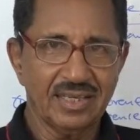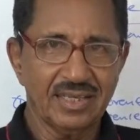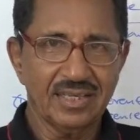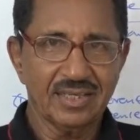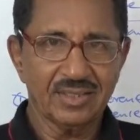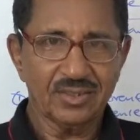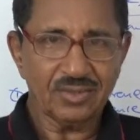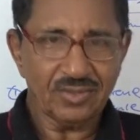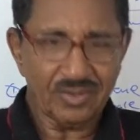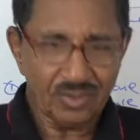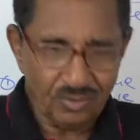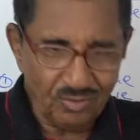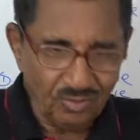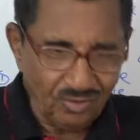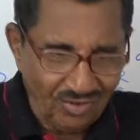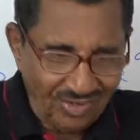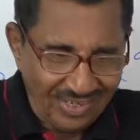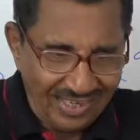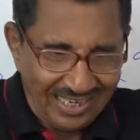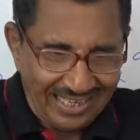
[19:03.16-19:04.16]
So you
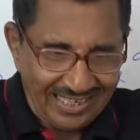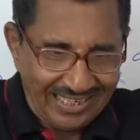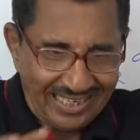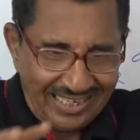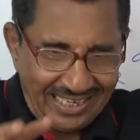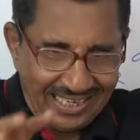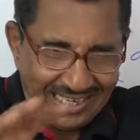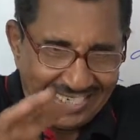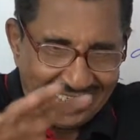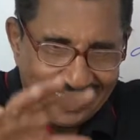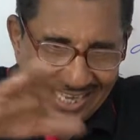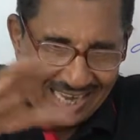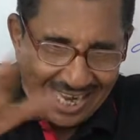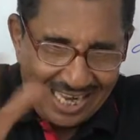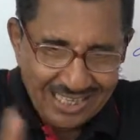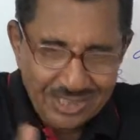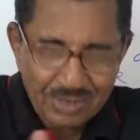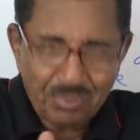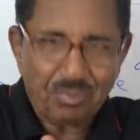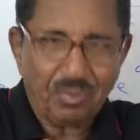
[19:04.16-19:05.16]
don't get the
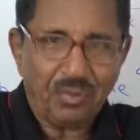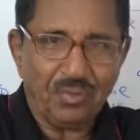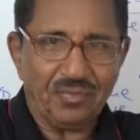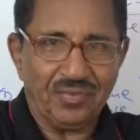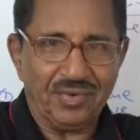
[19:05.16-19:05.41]
grasp of